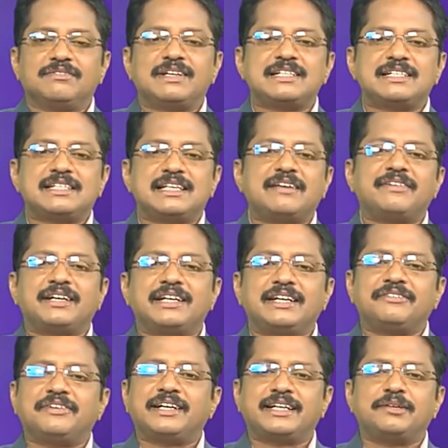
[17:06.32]
7
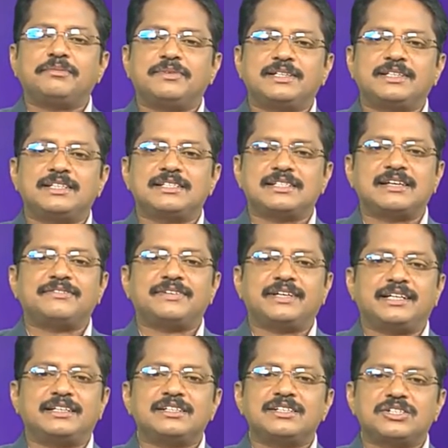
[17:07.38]
divided with
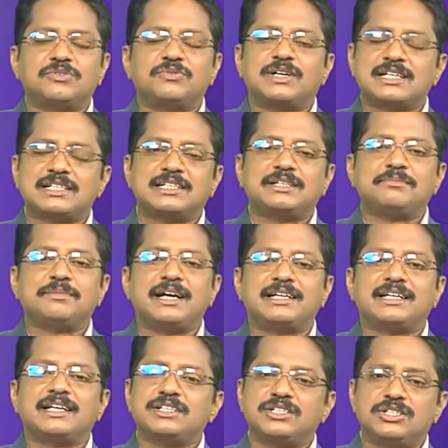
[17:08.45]
7, so what is the
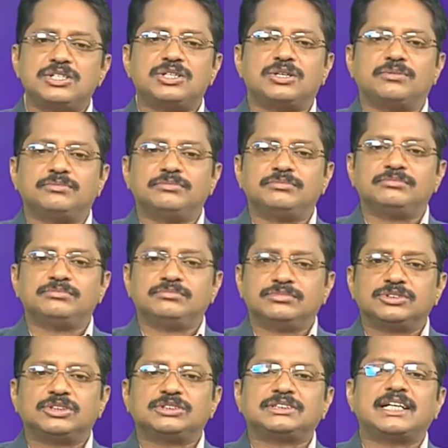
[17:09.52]
remainder? 0.
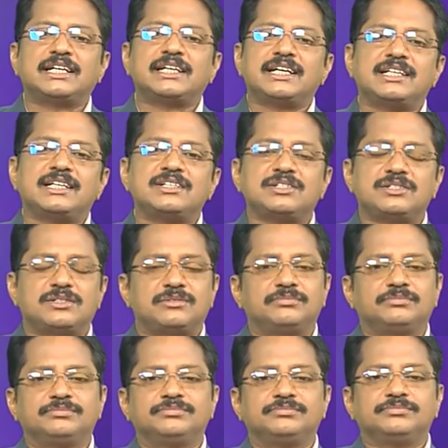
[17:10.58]
So, Sunday is 0.
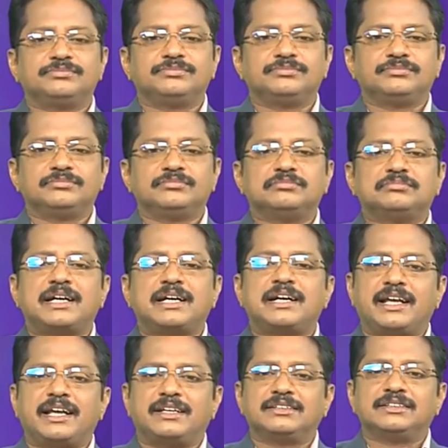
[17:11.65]

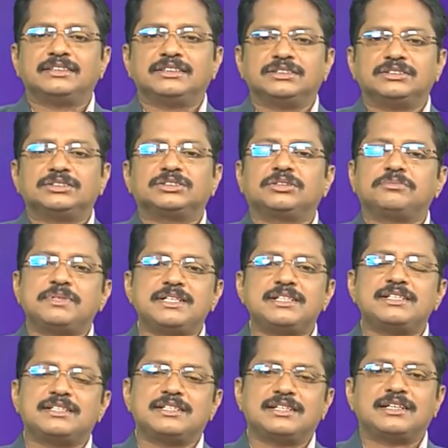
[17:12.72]
Monday, so
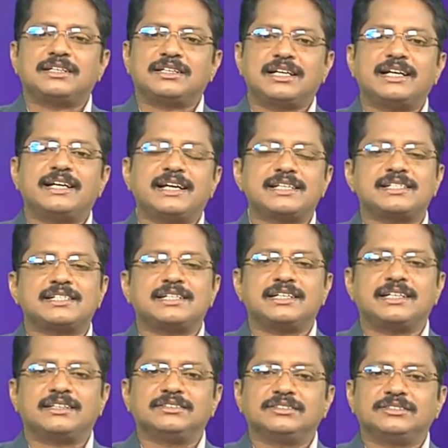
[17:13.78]
means here the next
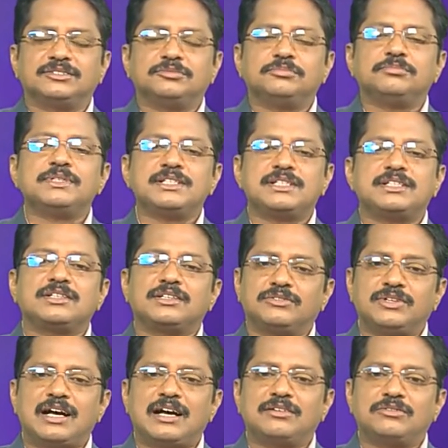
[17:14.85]
day, means here we
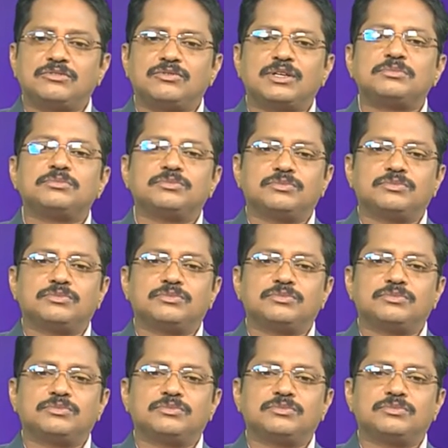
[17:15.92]
have 1,